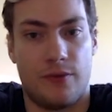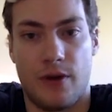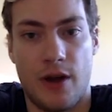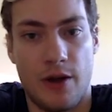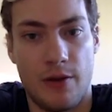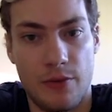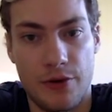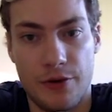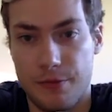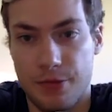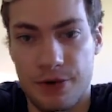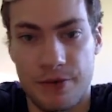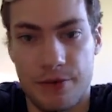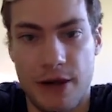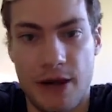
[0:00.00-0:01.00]
I wouldn't
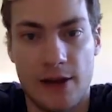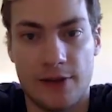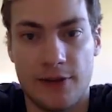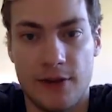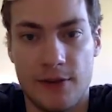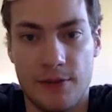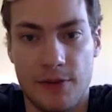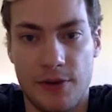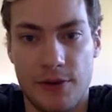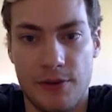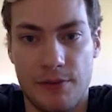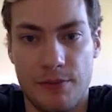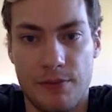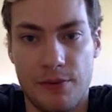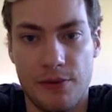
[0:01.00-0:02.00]
put it past them
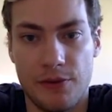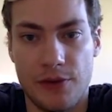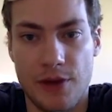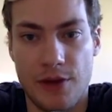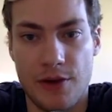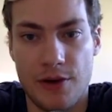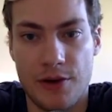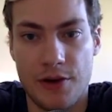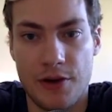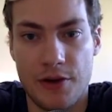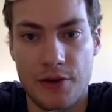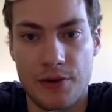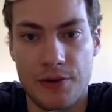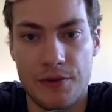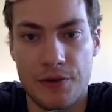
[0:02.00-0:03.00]
to put together
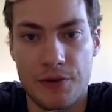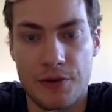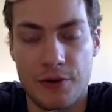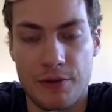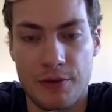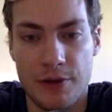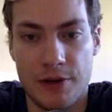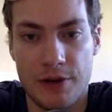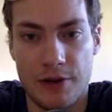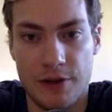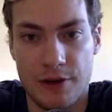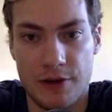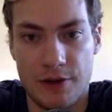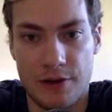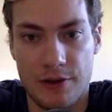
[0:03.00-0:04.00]
another review committee.
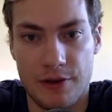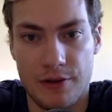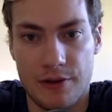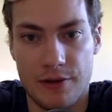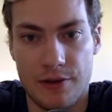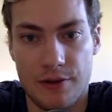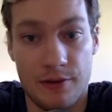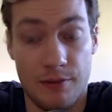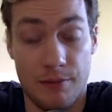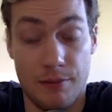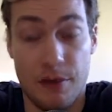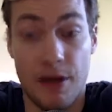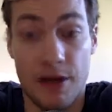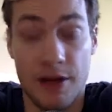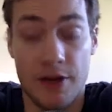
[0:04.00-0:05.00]
The,
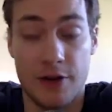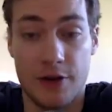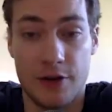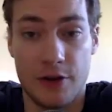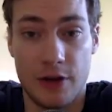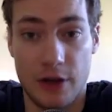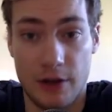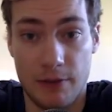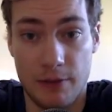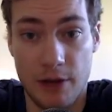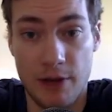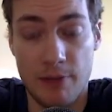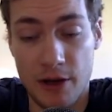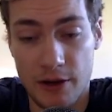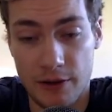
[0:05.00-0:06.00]
but I hear you. I
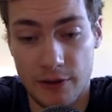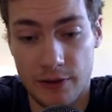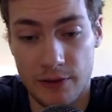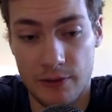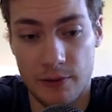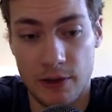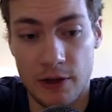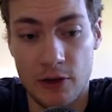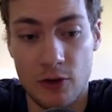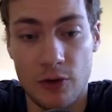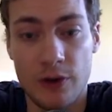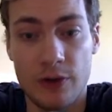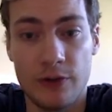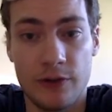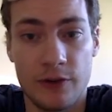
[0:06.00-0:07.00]
I bet it's
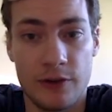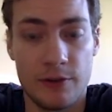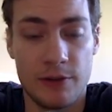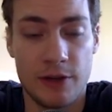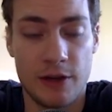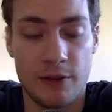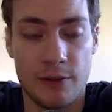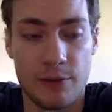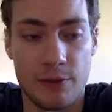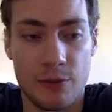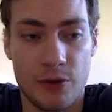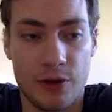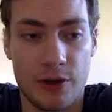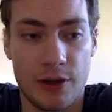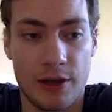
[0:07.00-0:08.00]
increasingly becoming
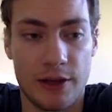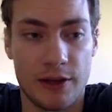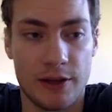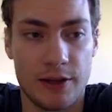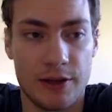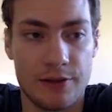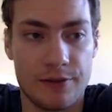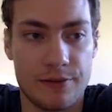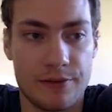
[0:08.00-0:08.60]
more unlikely.